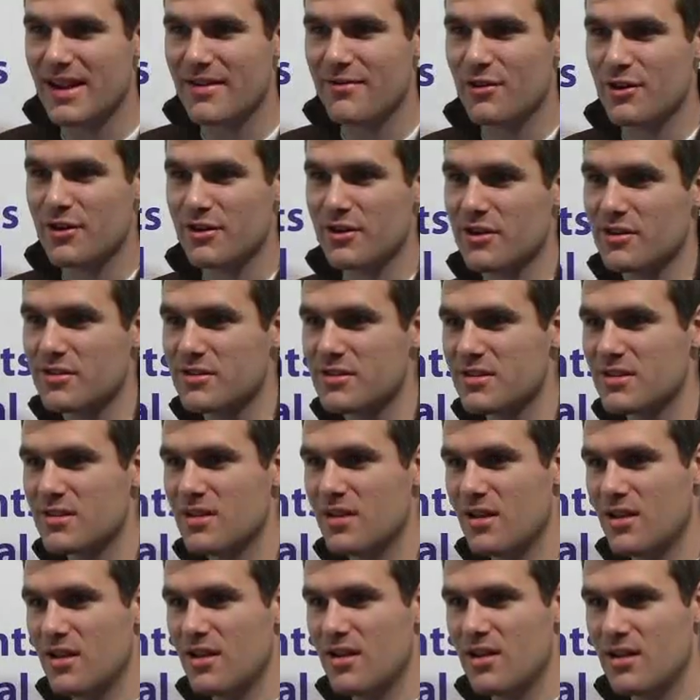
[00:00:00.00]
not for adults,
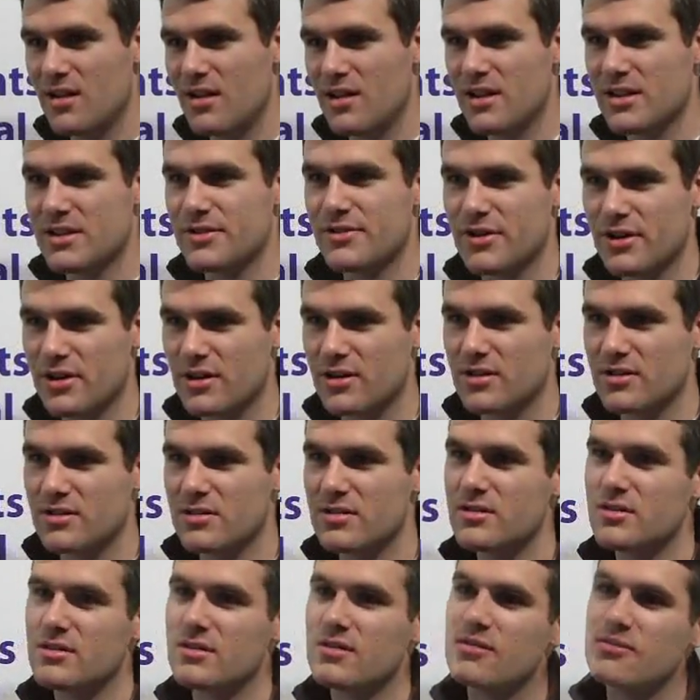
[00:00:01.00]
it's for
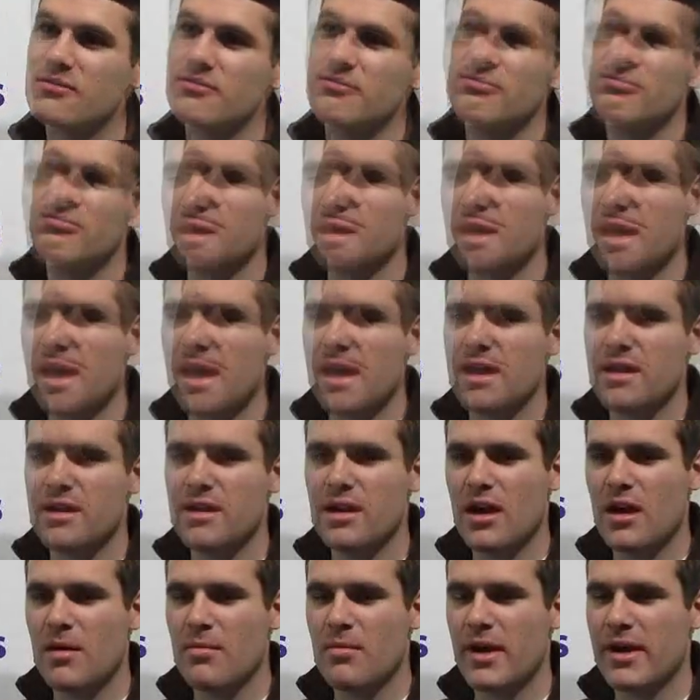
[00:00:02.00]
girls. Can
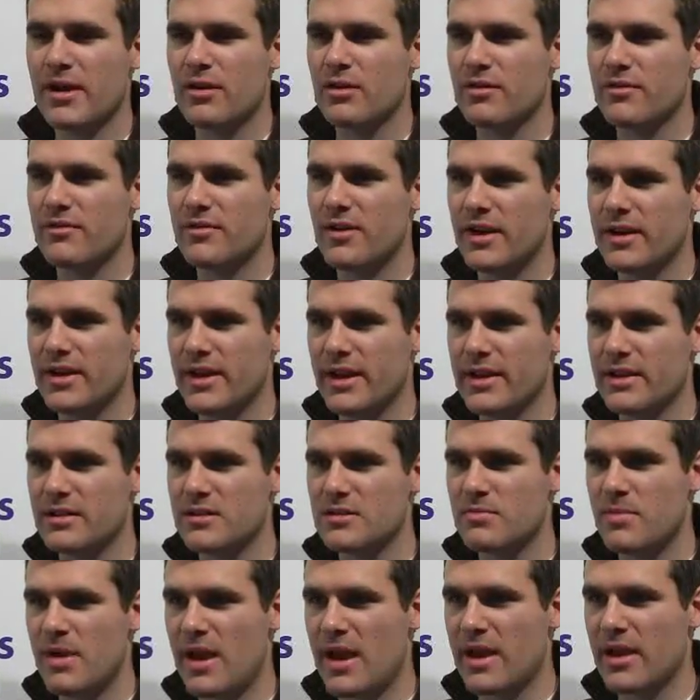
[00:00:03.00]
a
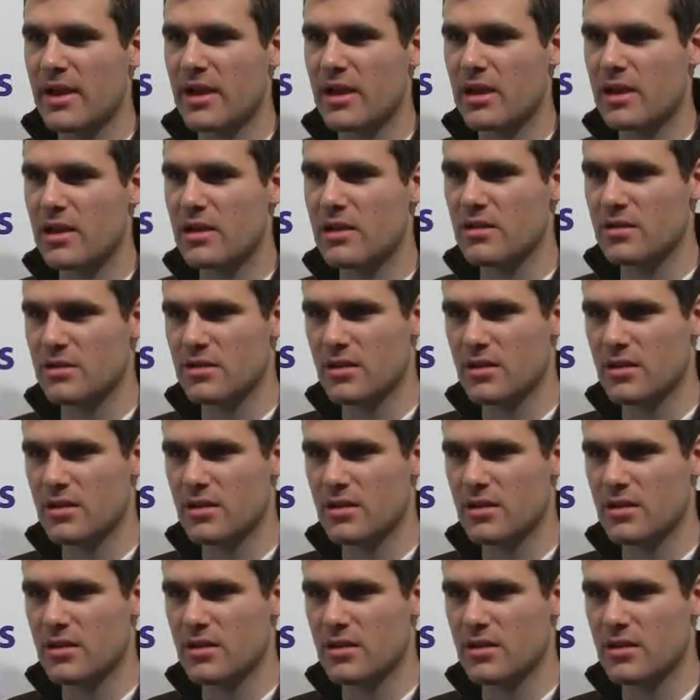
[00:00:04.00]
microfinance bank,